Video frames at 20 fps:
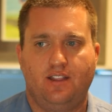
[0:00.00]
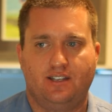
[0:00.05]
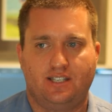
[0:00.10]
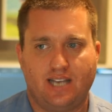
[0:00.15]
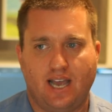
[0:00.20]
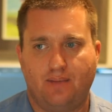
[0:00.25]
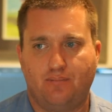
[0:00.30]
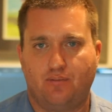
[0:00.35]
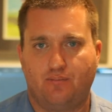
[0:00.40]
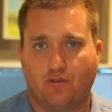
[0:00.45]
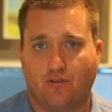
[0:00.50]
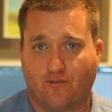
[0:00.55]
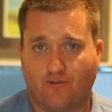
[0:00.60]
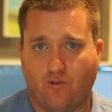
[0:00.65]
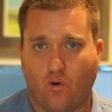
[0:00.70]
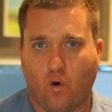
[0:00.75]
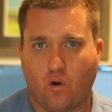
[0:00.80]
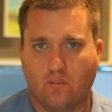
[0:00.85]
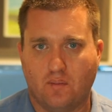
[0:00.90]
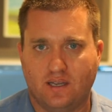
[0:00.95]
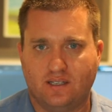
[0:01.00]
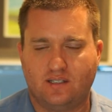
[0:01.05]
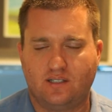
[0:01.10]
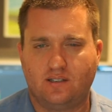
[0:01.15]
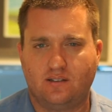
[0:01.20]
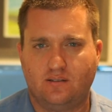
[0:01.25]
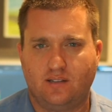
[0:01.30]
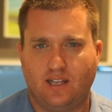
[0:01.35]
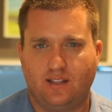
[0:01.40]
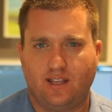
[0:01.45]
type of performance
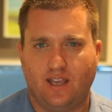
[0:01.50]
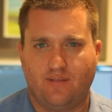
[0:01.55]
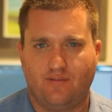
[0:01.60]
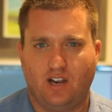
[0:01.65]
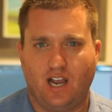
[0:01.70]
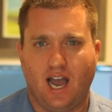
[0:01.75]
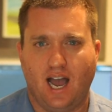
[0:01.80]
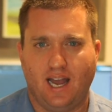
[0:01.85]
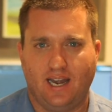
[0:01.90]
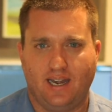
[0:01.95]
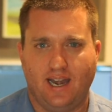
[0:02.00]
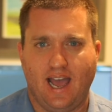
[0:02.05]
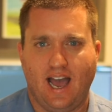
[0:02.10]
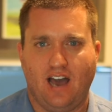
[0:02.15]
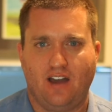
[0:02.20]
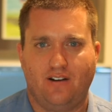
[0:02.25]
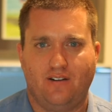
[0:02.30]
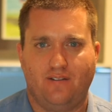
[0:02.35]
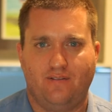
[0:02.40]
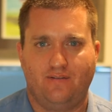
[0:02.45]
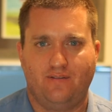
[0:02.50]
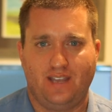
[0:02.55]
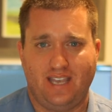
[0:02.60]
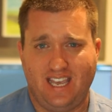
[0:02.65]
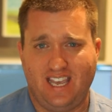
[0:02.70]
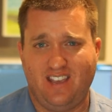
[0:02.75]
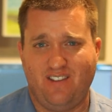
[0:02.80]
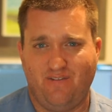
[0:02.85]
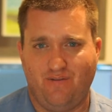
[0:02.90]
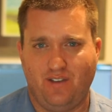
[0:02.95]
that they've gotten out of
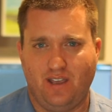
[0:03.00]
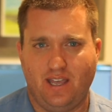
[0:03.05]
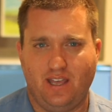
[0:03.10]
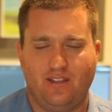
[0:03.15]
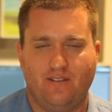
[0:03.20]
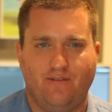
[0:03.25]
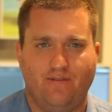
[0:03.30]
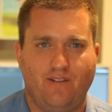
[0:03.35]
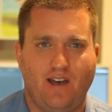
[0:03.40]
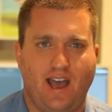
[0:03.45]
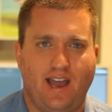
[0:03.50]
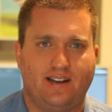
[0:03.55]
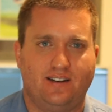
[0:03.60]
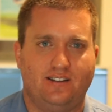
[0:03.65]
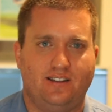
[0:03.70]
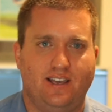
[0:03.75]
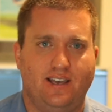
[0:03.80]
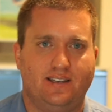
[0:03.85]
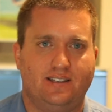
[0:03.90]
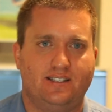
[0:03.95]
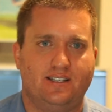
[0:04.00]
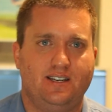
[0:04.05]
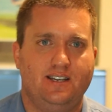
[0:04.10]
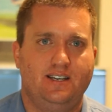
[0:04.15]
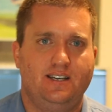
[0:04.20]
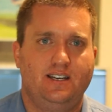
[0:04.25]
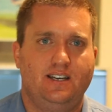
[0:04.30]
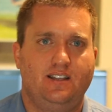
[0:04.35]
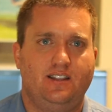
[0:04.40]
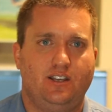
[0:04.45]
EV, the fact that
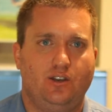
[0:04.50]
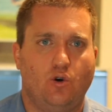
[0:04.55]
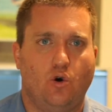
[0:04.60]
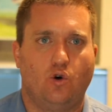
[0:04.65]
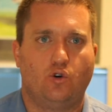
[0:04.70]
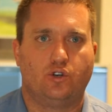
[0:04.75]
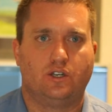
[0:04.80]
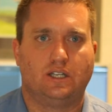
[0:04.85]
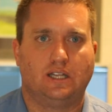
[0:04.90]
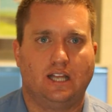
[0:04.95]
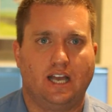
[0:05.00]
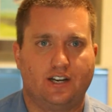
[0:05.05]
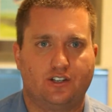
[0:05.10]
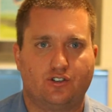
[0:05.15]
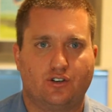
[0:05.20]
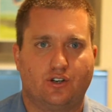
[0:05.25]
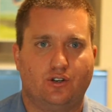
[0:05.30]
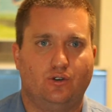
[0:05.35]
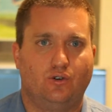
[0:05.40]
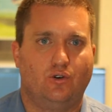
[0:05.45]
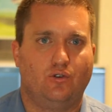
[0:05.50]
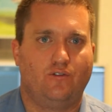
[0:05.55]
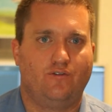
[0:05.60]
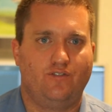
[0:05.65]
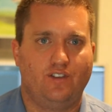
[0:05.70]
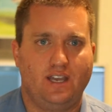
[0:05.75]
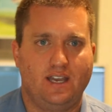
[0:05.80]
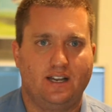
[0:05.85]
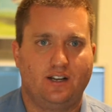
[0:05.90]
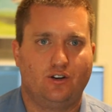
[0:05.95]
the old electrical
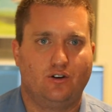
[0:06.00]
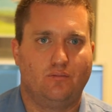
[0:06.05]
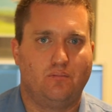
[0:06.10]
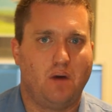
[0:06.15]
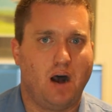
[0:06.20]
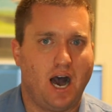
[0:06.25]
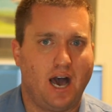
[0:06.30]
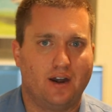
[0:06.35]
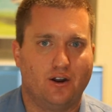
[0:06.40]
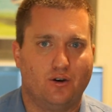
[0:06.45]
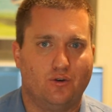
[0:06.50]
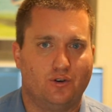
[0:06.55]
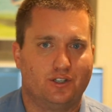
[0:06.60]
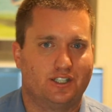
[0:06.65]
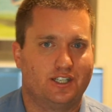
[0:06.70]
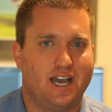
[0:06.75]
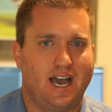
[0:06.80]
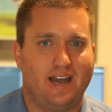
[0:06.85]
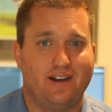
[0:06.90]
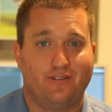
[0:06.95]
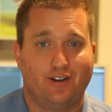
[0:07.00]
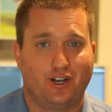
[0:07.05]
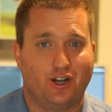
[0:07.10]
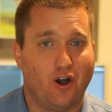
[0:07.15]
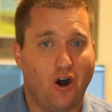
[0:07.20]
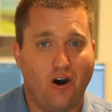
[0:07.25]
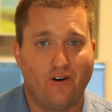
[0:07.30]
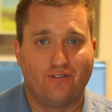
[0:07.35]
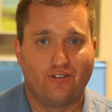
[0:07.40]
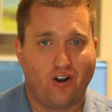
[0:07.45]
vehicle model was kind of a
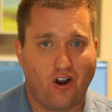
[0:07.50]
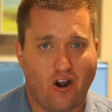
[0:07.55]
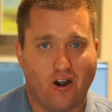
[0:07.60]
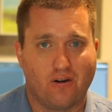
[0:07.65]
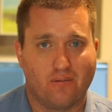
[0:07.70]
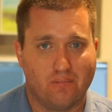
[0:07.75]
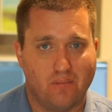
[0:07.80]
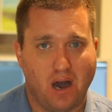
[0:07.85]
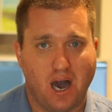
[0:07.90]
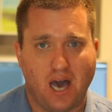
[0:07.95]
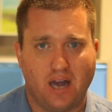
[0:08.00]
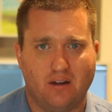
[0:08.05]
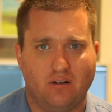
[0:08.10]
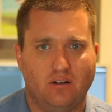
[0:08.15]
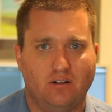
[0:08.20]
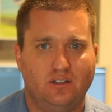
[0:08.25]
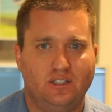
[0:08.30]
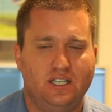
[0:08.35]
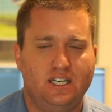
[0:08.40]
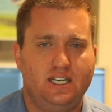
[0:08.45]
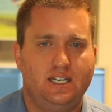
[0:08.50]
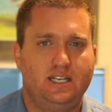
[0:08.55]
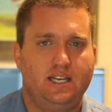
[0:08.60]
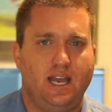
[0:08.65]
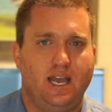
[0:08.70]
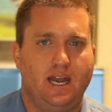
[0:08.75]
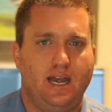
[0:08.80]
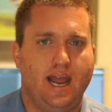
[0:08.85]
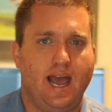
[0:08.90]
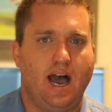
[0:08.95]
golf cart model,
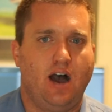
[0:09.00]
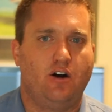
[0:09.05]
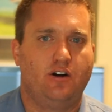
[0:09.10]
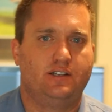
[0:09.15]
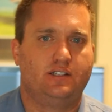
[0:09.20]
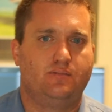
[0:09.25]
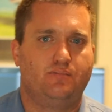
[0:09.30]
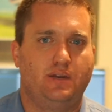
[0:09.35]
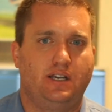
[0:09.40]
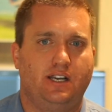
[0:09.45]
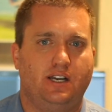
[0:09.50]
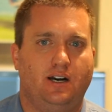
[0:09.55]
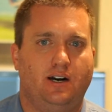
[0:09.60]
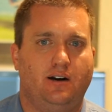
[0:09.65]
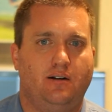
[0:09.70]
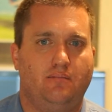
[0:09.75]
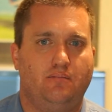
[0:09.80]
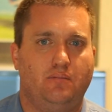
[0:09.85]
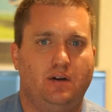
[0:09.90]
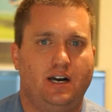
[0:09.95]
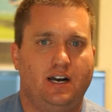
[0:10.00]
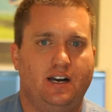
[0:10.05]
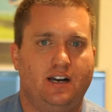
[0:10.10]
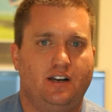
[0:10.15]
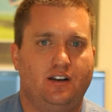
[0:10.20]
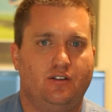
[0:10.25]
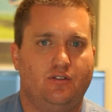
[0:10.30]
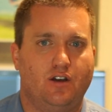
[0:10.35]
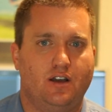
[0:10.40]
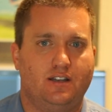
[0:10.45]
and now it's
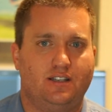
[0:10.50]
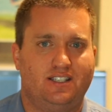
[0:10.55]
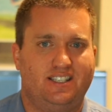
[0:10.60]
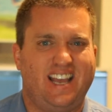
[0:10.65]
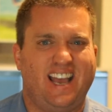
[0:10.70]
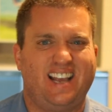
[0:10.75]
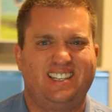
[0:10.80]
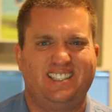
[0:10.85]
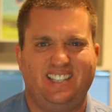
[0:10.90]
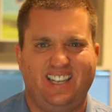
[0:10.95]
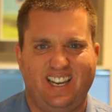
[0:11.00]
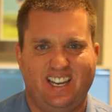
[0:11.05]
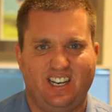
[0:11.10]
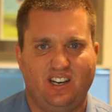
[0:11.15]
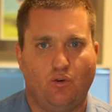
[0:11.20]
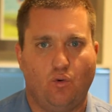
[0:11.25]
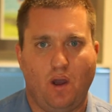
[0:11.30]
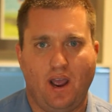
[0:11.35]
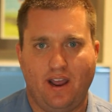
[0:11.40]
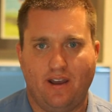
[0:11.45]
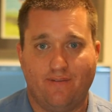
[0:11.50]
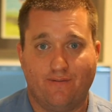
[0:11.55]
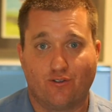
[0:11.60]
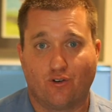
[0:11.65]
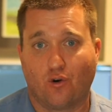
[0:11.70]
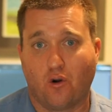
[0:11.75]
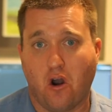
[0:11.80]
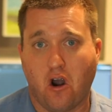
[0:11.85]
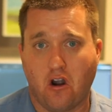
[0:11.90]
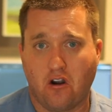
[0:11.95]
become sexy in the way of
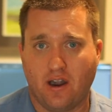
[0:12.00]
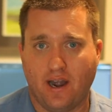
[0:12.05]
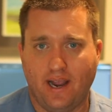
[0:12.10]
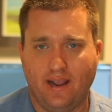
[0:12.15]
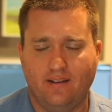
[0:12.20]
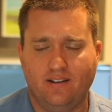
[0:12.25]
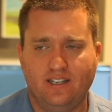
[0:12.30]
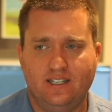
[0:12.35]
Ferrari.